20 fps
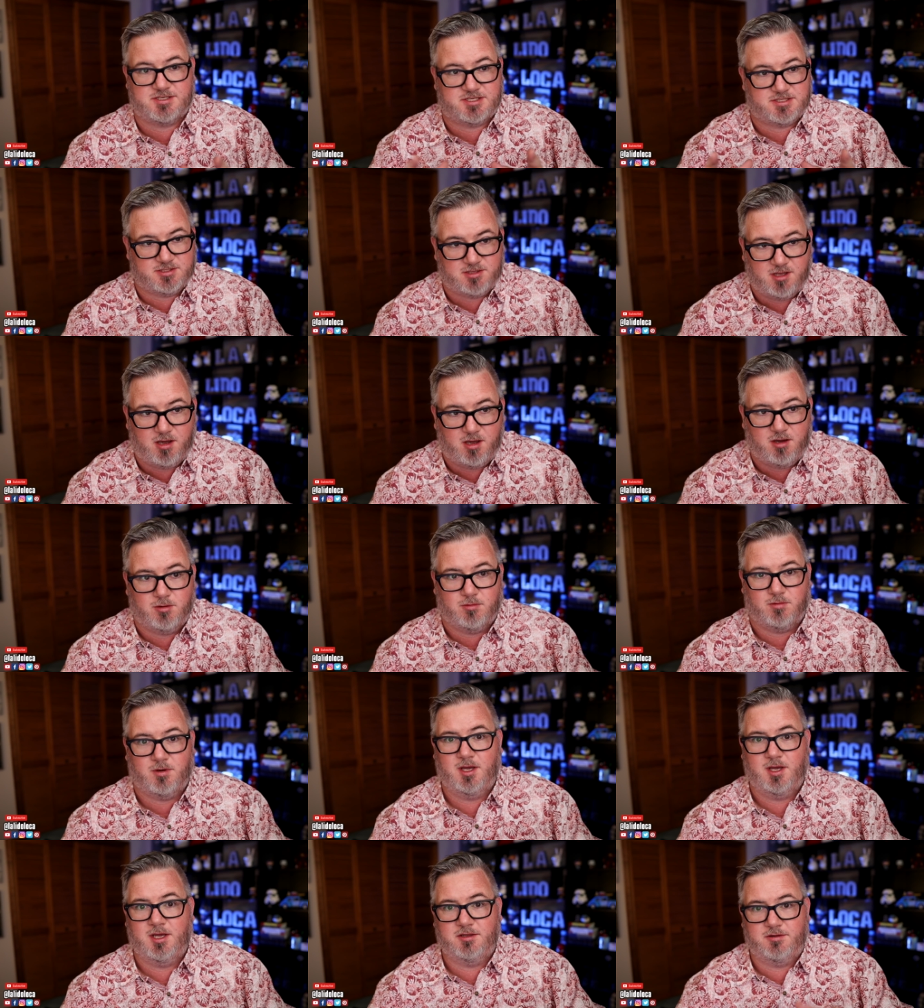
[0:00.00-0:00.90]
is
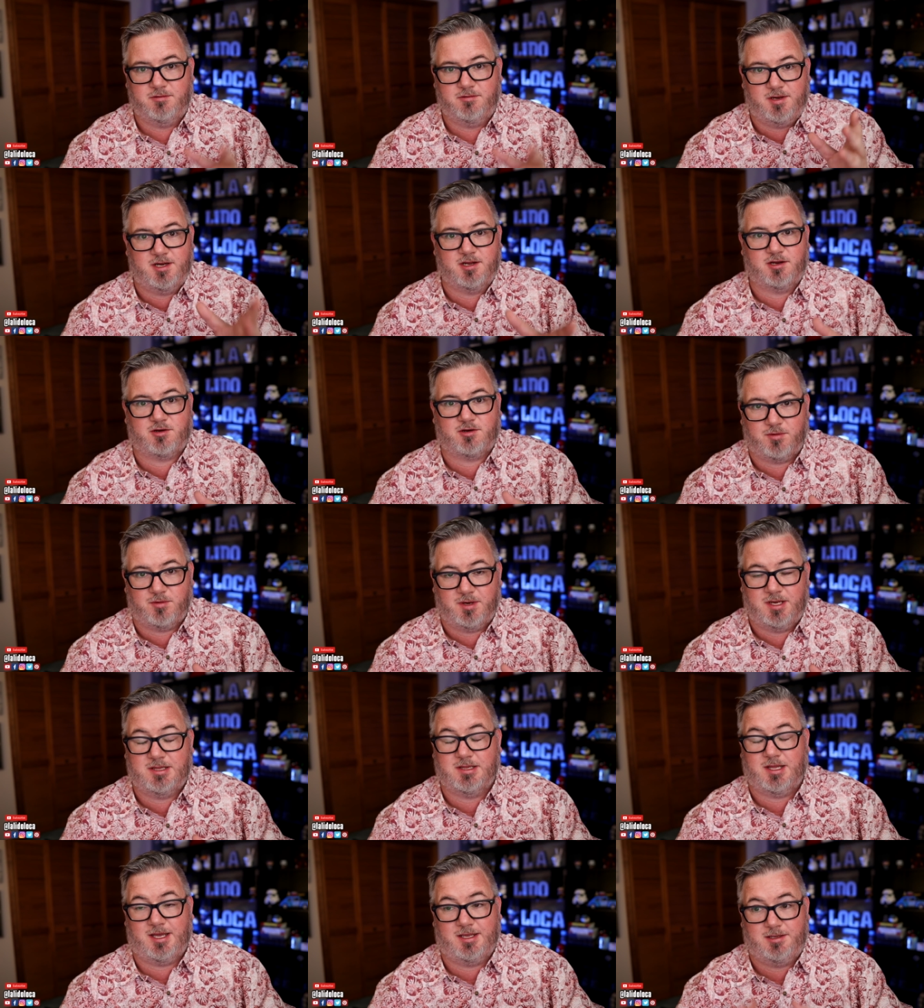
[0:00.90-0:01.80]
slow. You need a
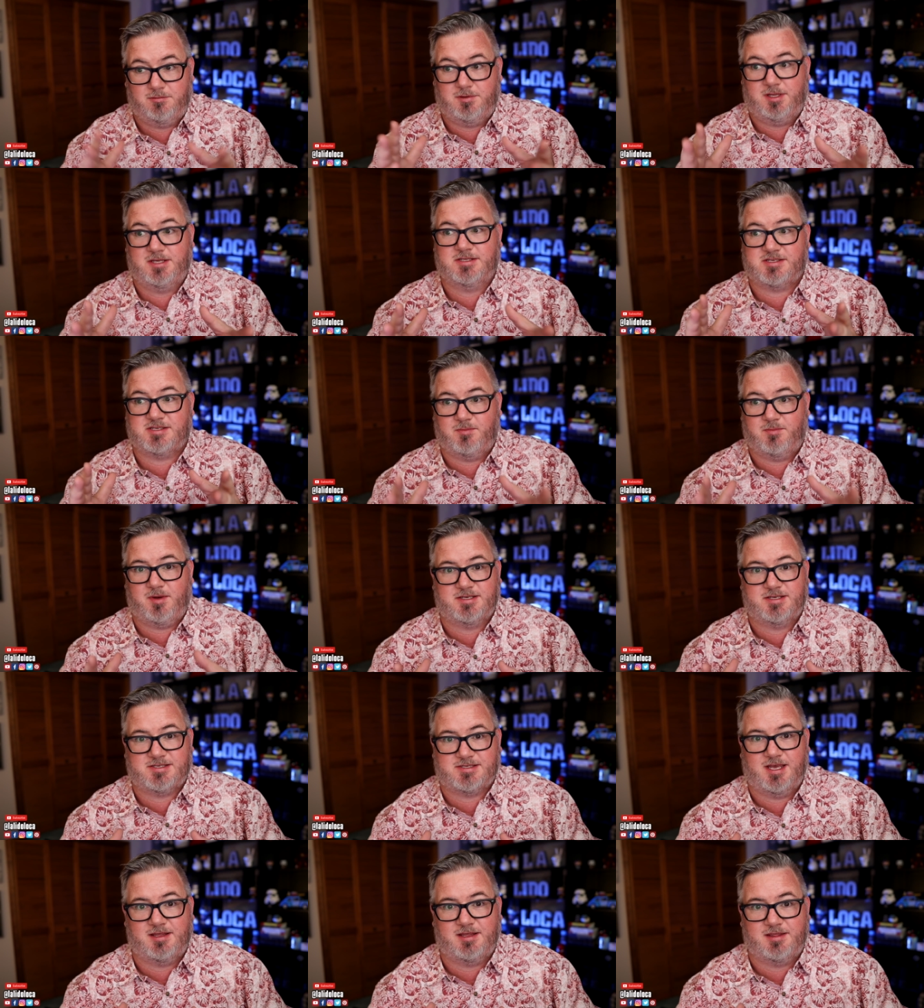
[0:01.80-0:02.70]
green light. You need somebody
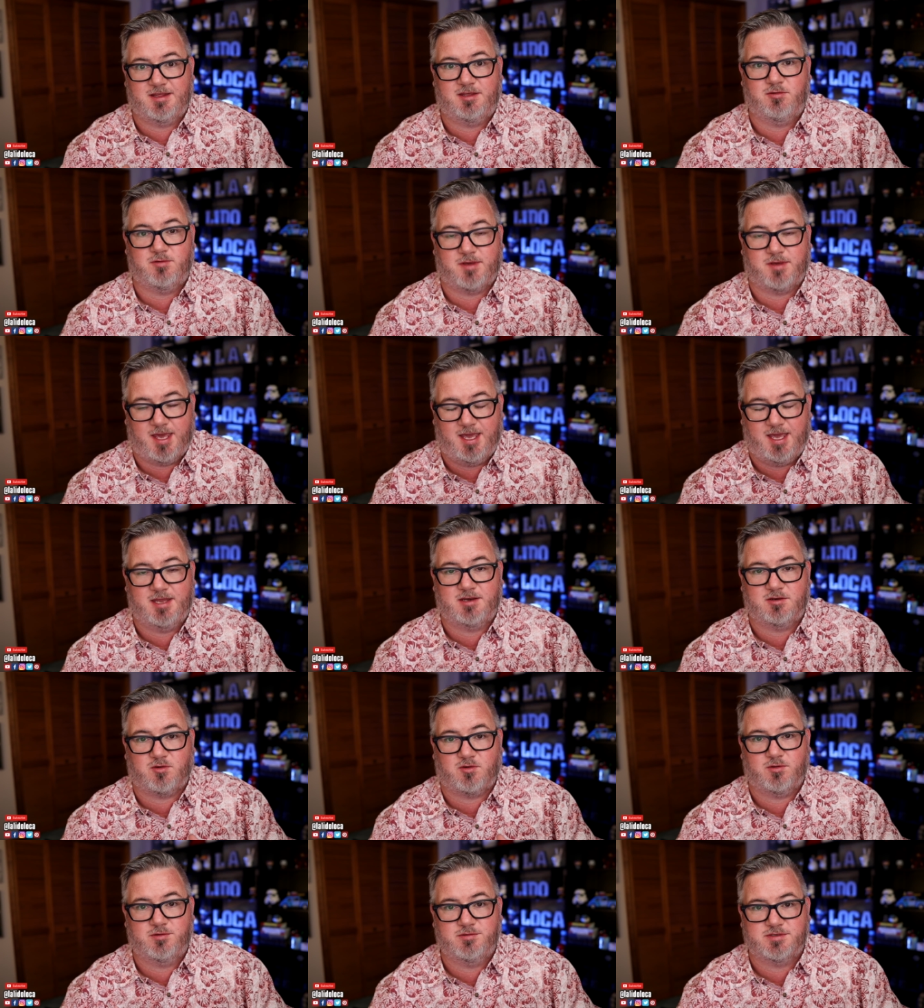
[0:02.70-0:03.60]
saying that you
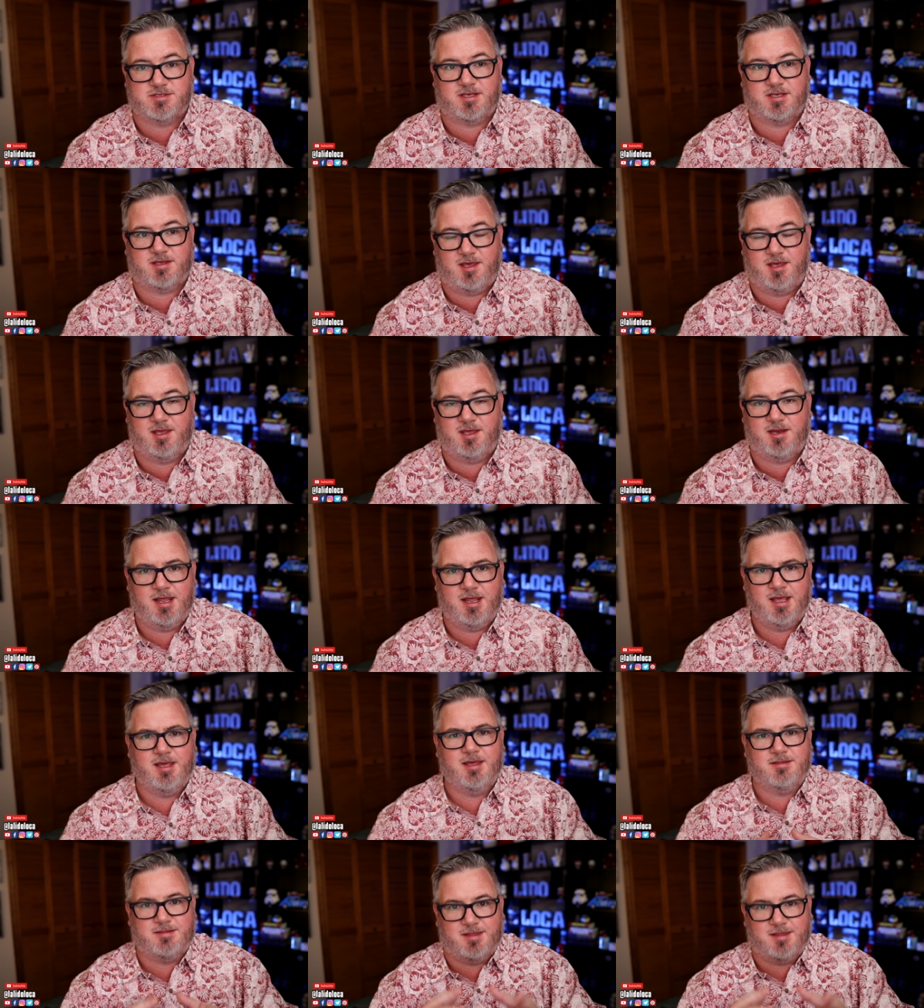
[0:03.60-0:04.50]
can cruise again.
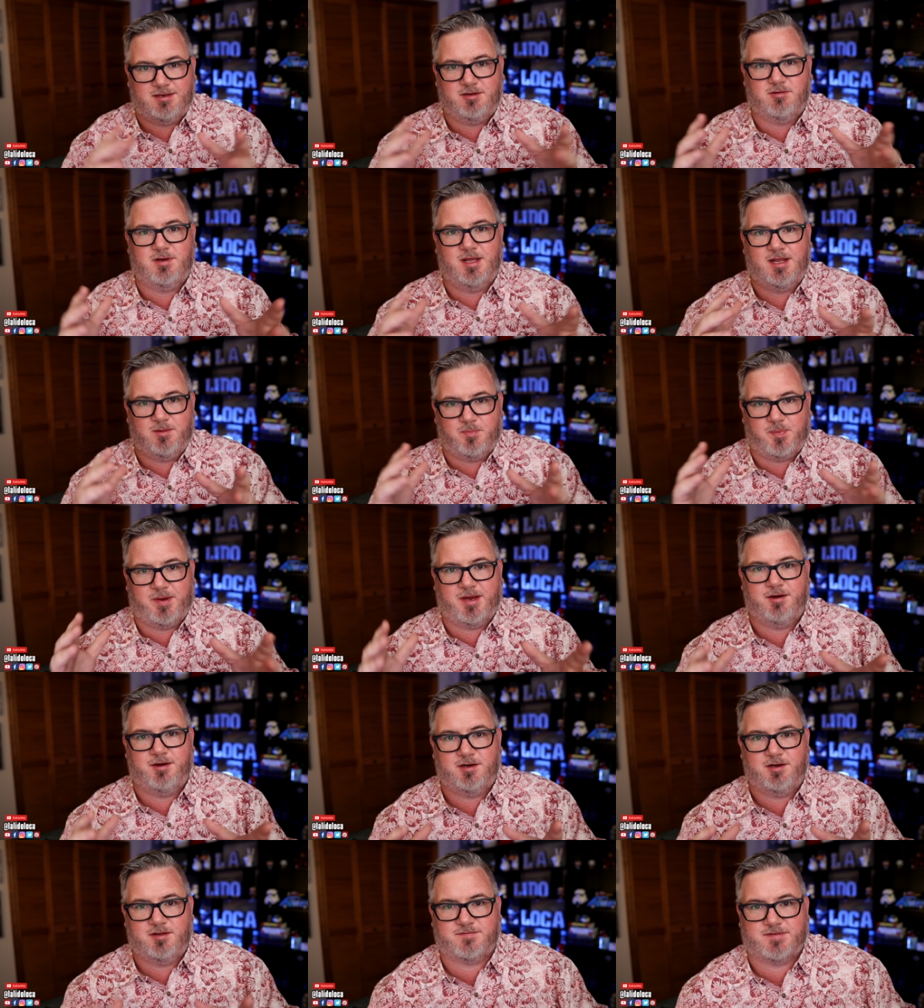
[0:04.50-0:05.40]
Then you need a
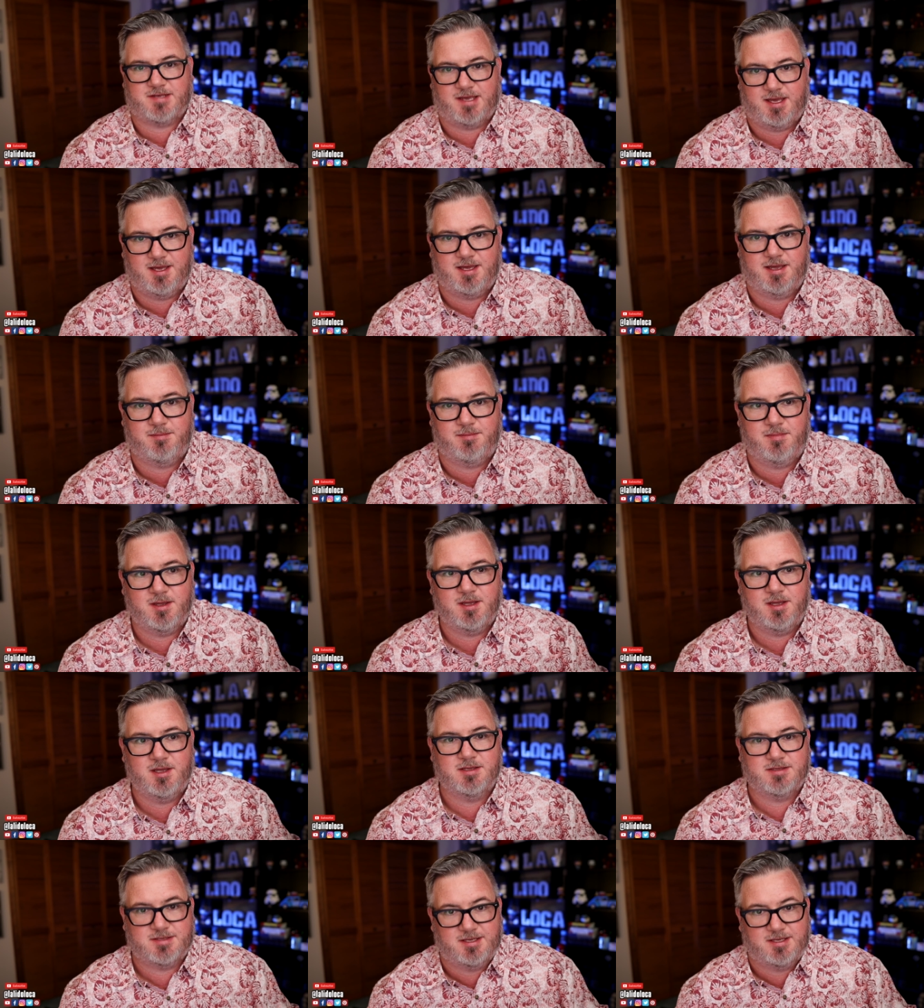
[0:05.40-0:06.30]
period of time
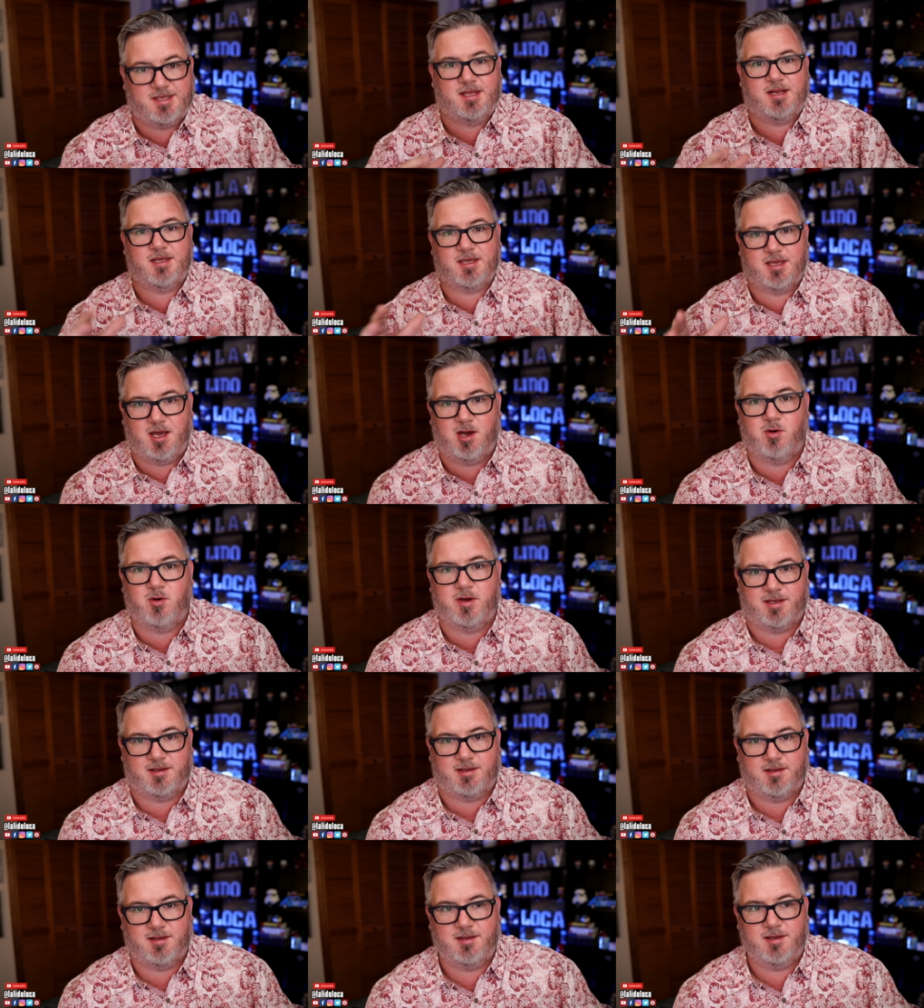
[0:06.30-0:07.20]
to get it
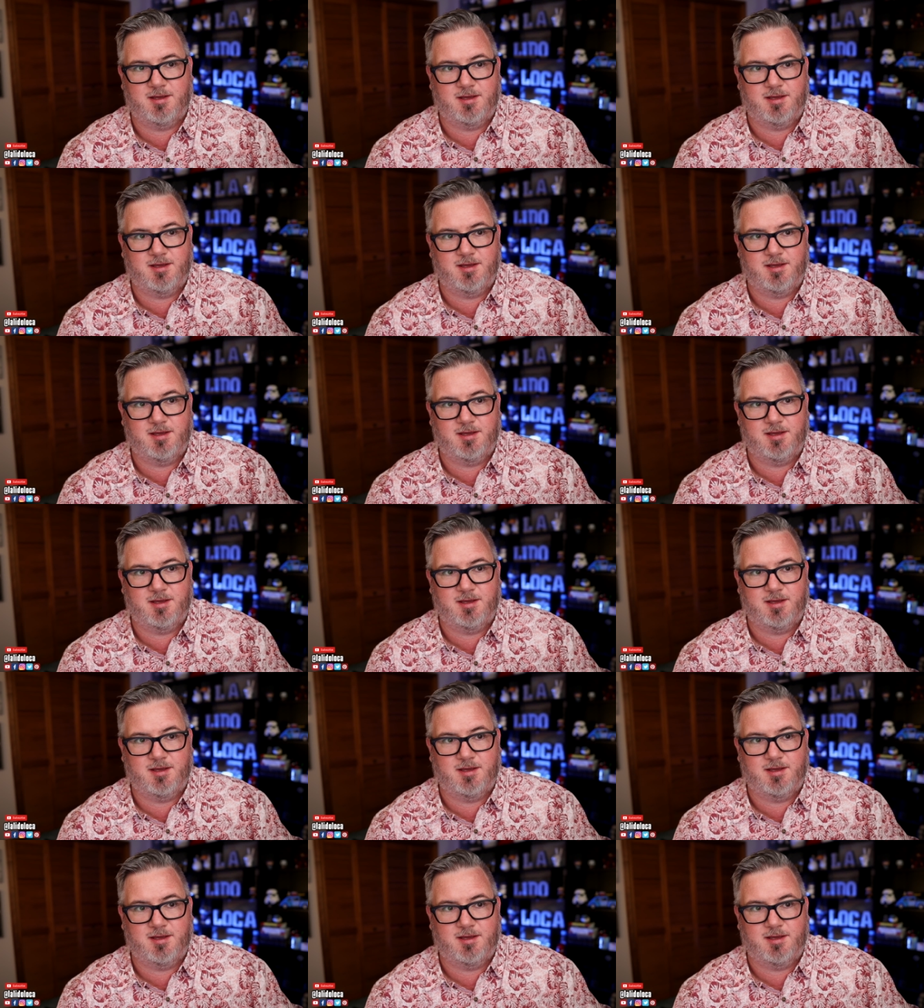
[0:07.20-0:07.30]
going.